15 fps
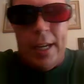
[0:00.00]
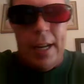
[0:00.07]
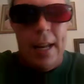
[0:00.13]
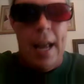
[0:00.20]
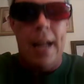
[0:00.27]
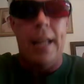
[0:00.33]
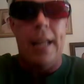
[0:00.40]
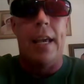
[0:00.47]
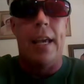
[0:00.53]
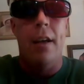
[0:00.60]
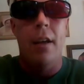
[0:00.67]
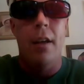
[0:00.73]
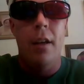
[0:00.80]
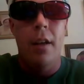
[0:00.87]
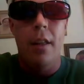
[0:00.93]

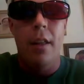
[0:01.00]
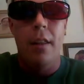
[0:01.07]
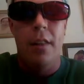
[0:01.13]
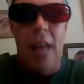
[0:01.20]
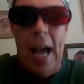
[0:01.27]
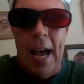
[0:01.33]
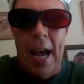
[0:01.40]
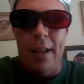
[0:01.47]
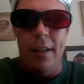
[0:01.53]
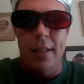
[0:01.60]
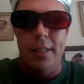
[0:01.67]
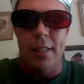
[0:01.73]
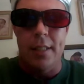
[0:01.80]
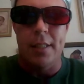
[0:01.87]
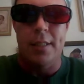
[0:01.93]
Connecticut. That
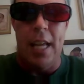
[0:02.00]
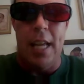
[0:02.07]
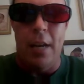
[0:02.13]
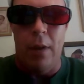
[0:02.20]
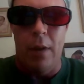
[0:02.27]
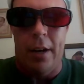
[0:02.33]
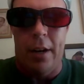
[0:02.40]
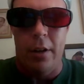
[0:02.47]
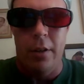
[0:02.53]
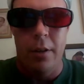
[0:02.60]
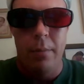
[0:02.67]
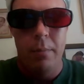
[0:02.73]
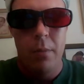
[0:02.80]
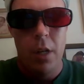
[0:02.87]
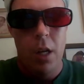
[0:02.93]
is a state record.
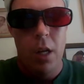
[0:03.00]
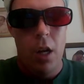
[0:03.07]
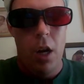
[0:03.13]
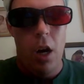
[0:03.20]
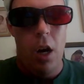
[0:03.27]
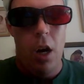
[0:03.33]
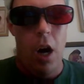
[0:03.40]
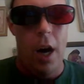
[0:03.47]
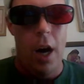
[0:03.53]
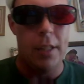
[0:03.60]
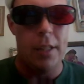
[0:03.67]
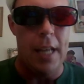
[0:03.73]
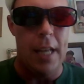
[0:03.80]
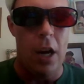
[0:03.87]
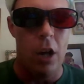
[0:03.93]
On
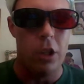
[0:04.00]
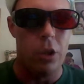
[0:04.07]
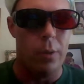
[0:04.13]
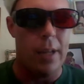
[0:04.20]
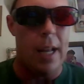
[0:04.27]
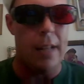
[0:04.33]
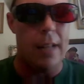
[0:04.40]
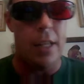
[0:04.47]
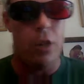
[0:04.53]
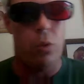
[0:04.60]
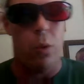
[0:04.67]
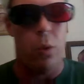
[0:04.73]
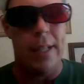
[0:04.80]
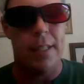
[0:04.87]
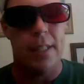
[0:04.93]
this day, also in nineteen
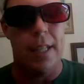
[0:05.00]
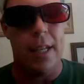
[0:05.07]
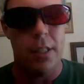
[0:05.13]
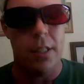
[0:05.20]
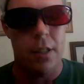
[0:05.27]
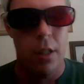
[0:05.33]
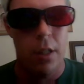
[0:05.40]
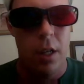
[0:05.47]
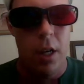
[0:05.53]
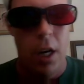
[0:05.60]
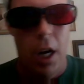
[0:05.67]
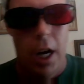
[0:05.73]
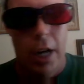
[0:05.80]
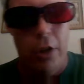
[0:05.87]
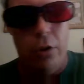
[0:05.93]
twenty-six, one